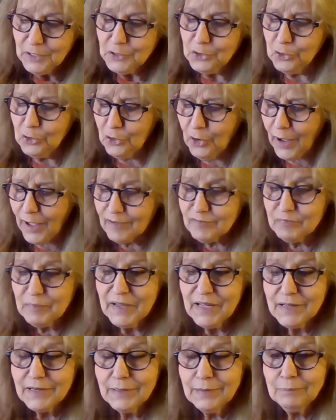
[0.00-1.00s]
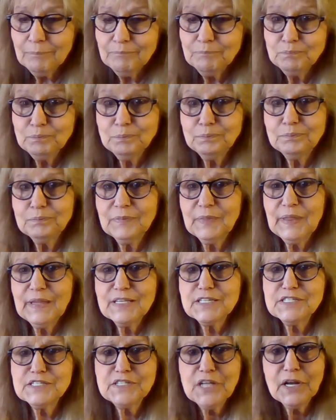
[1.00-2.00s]
You have been
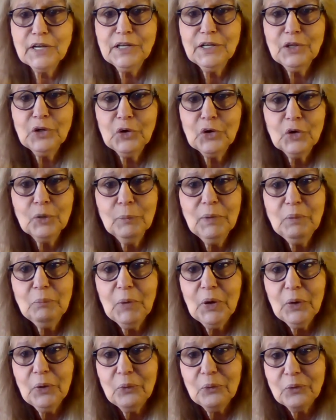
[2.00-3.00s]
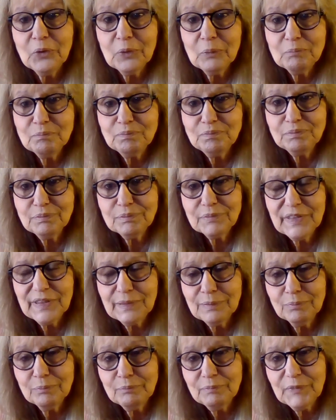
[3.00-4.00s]
stuck in the hermit mode.
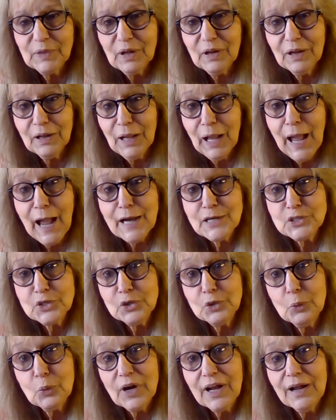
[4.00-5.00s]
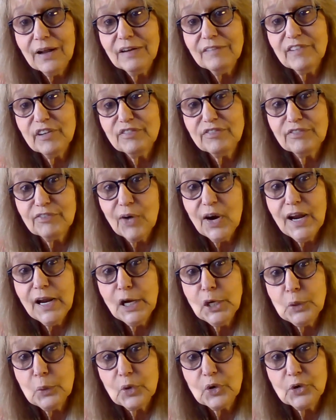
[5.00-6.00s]
Actually, you were kind of
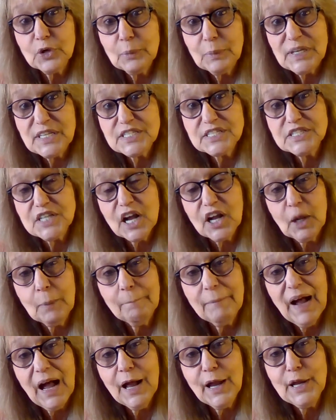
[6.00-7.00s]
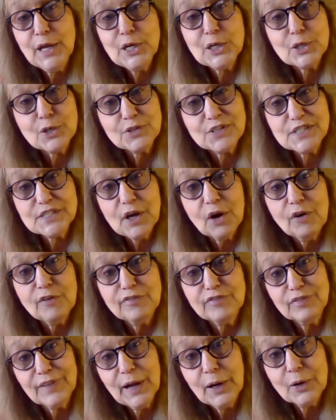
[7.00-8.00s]
afraid you were going to be stuck by
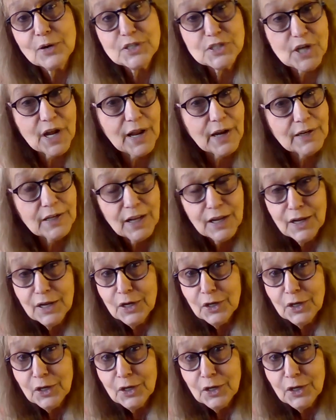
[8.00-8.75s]
yourself, air sign.